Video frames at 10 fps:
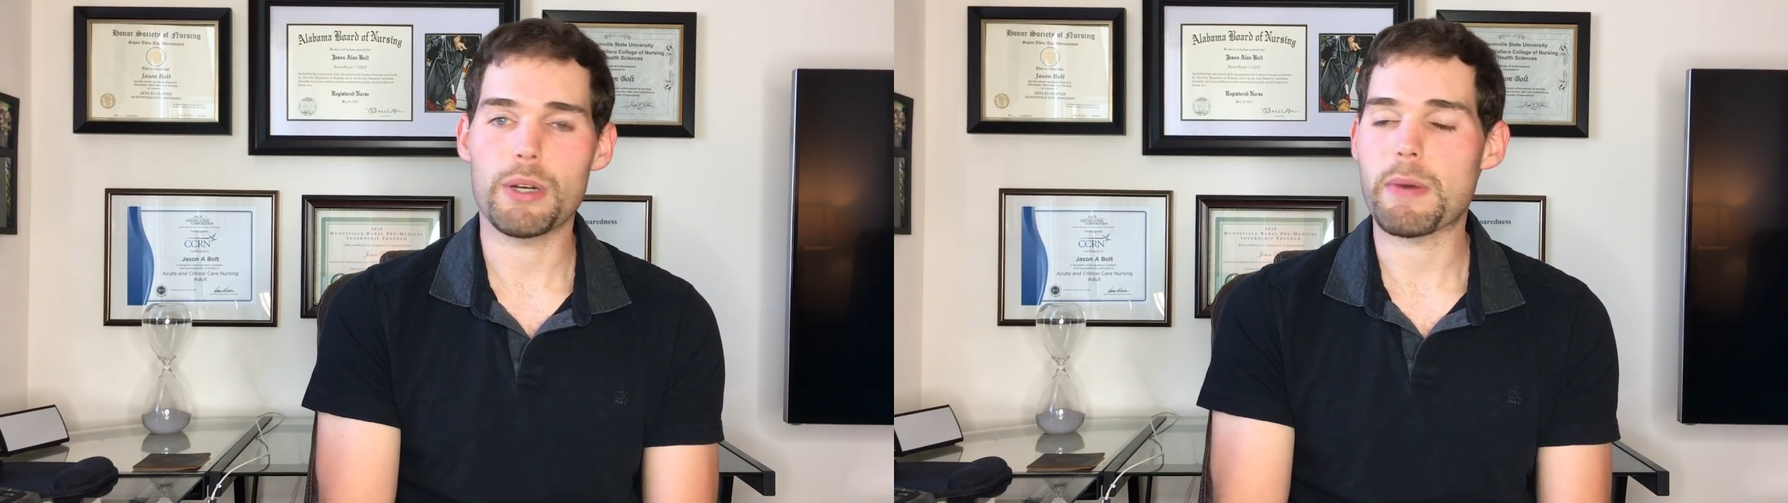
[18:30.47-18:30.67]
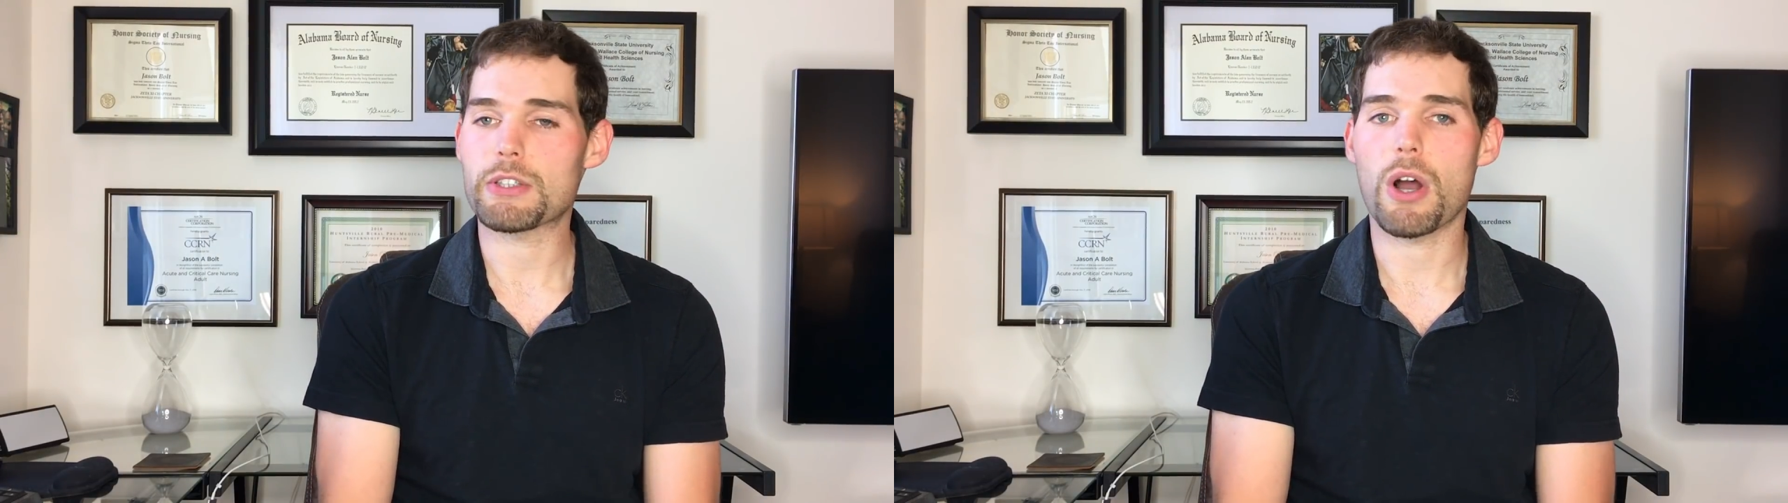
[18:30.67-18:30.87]

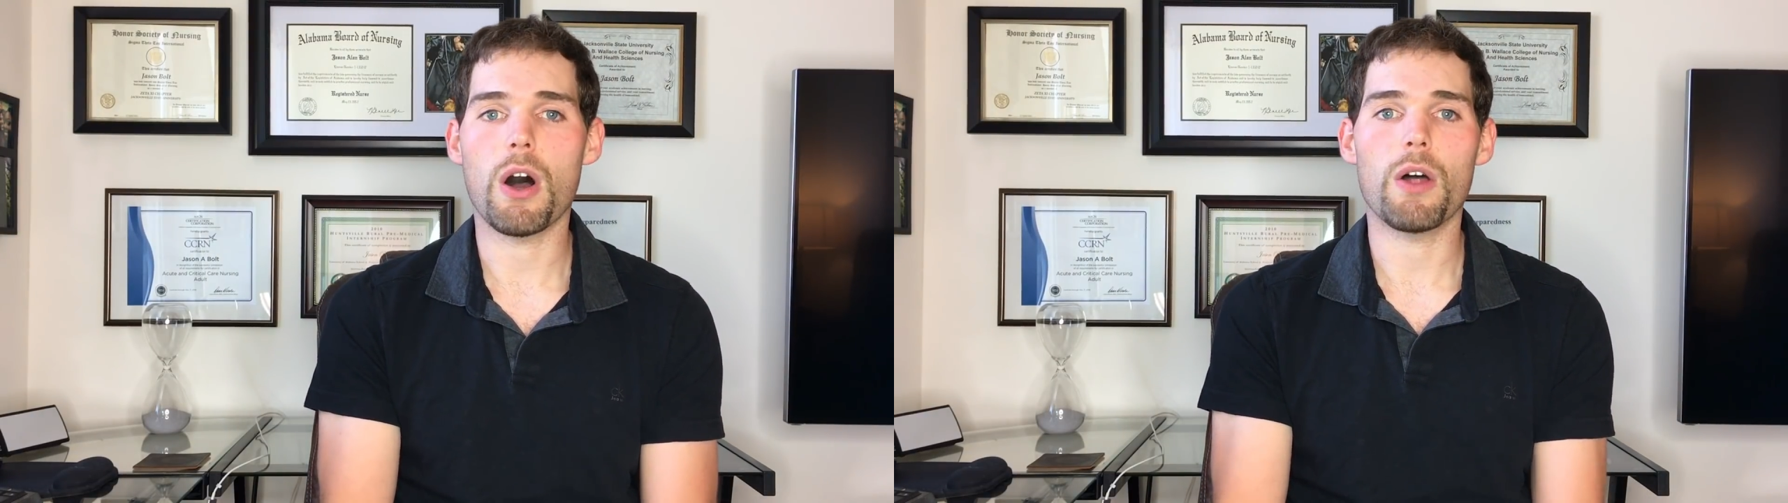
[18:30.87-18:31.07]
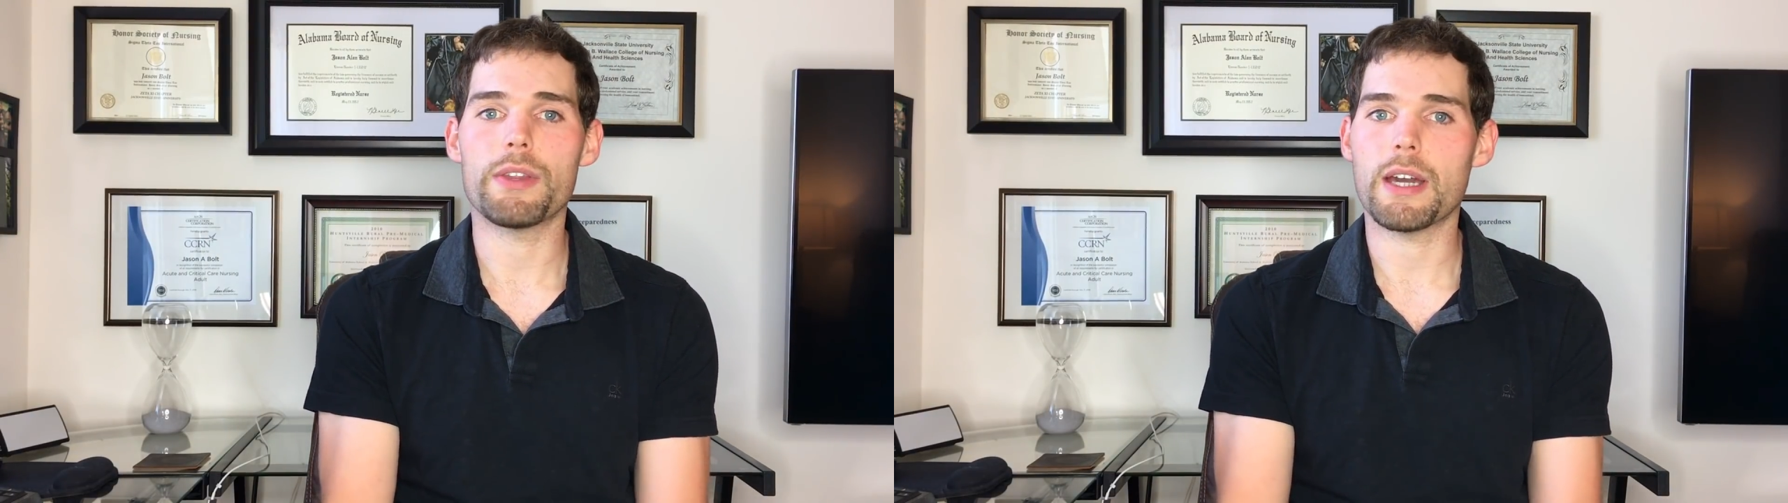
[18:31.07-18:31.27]
pretty much
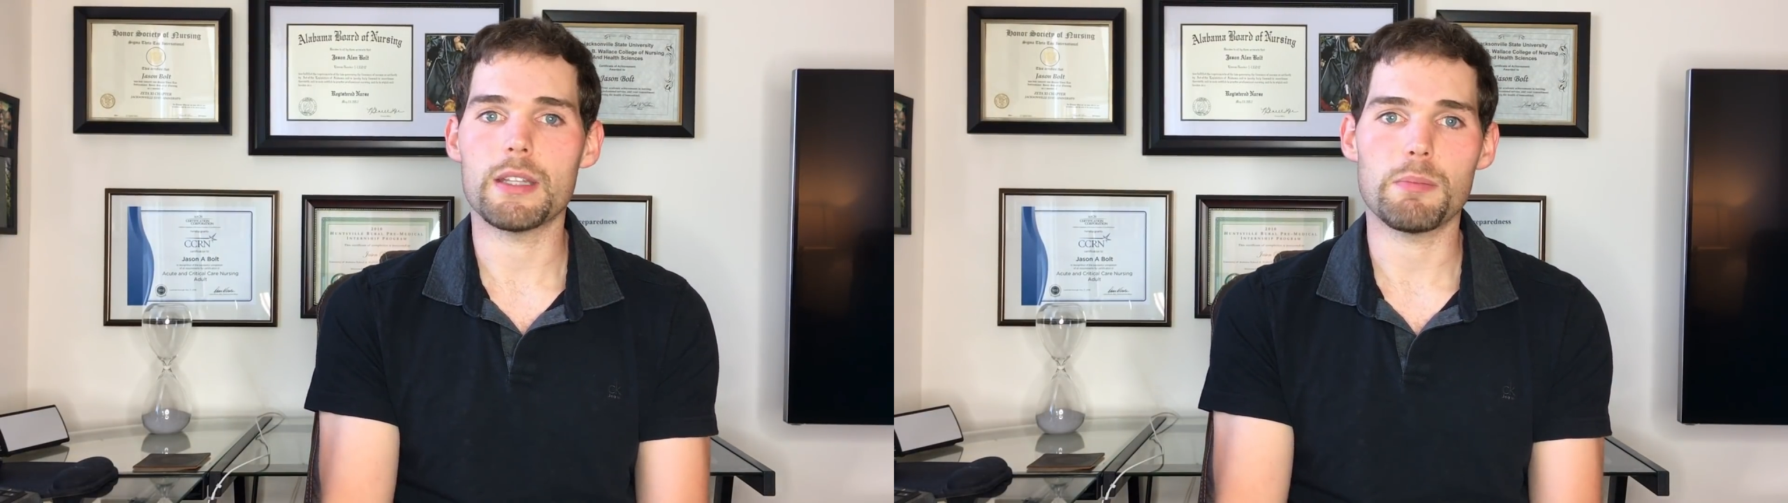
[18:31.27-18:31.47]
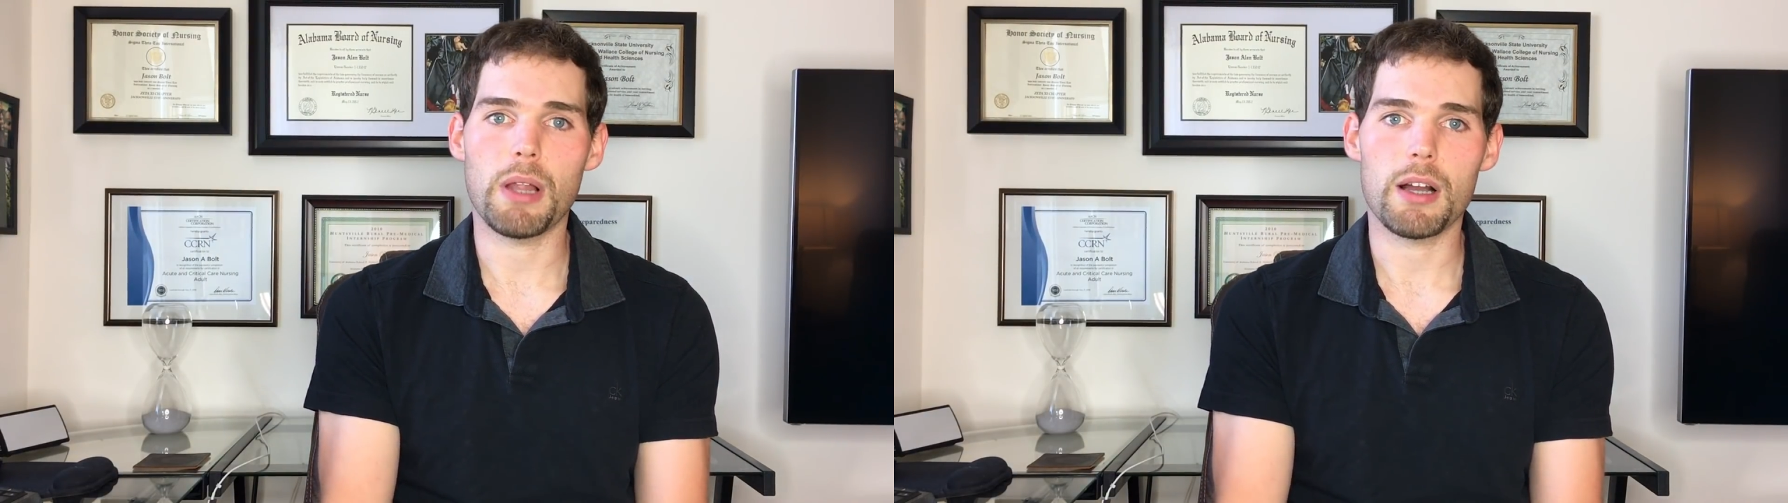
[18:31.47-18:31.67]
all the
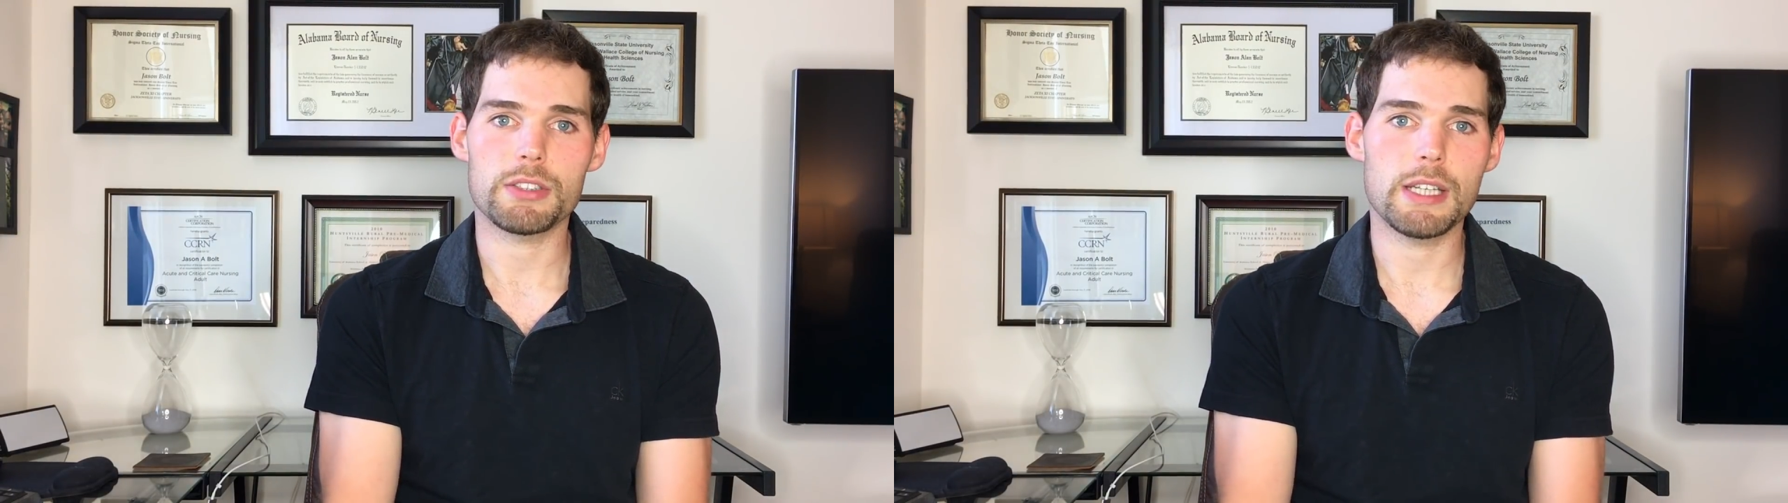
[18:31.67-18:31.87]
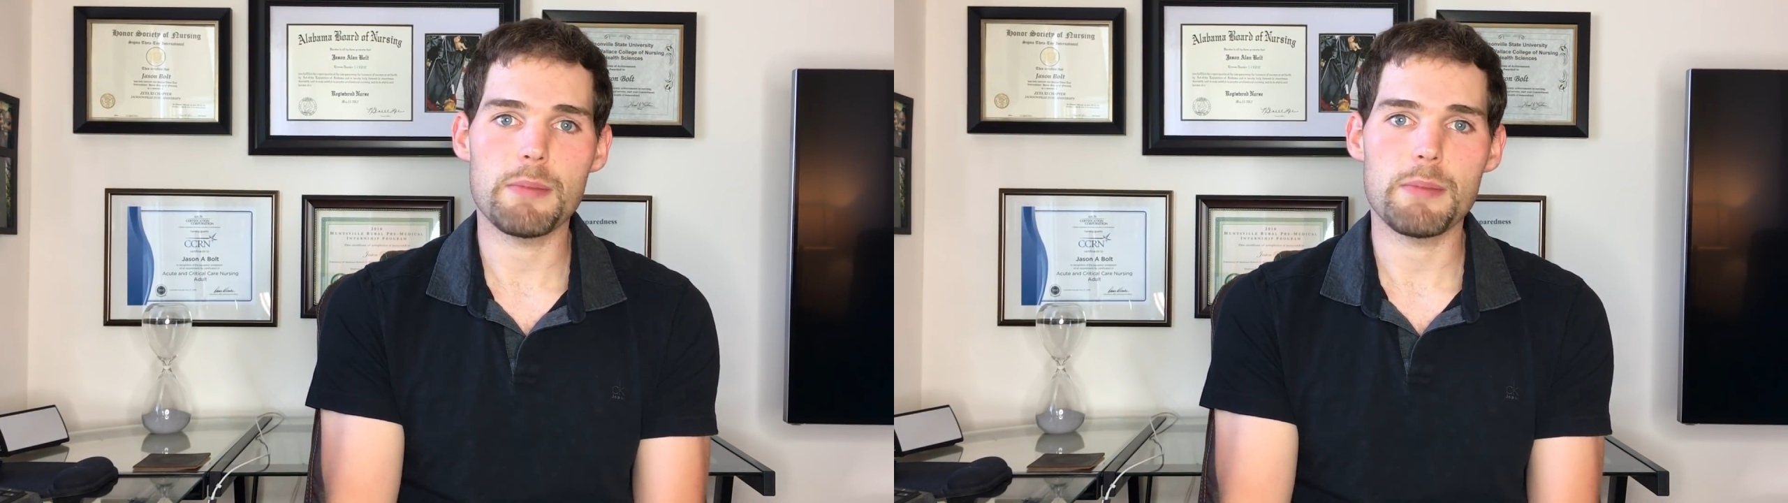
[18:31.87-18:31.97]
other blocks.